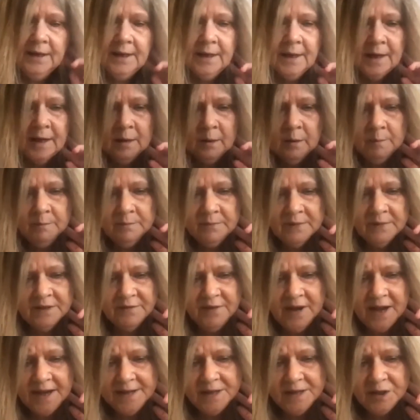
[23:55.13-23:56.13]
um,
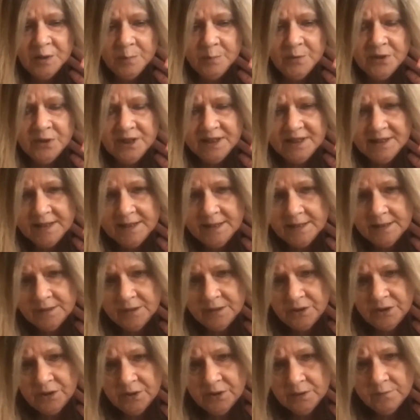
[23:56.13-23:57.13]
divided
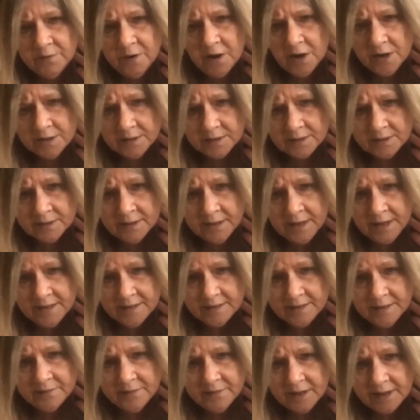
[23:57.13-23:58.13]
communities, to advance
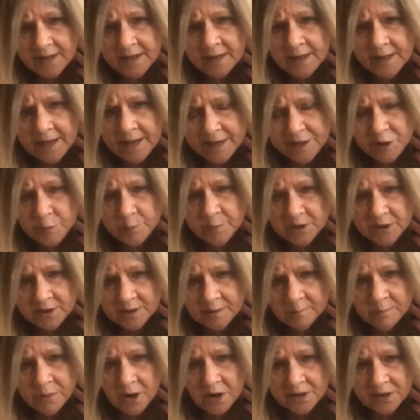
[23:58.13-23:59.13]
civic engagement
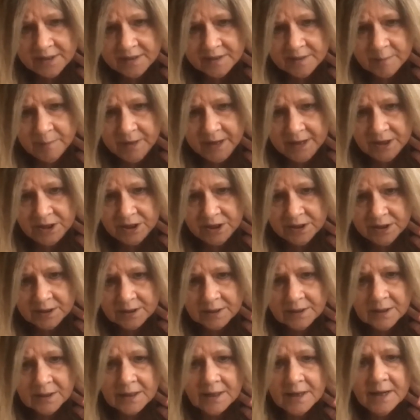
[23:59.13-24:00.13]
and
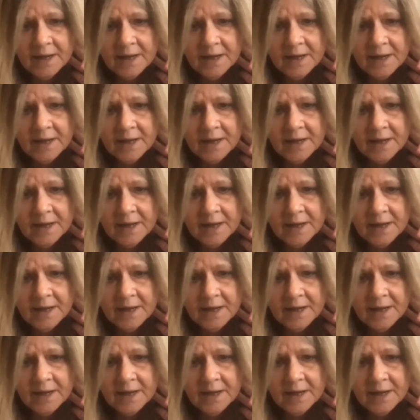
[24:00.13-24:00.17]
participation.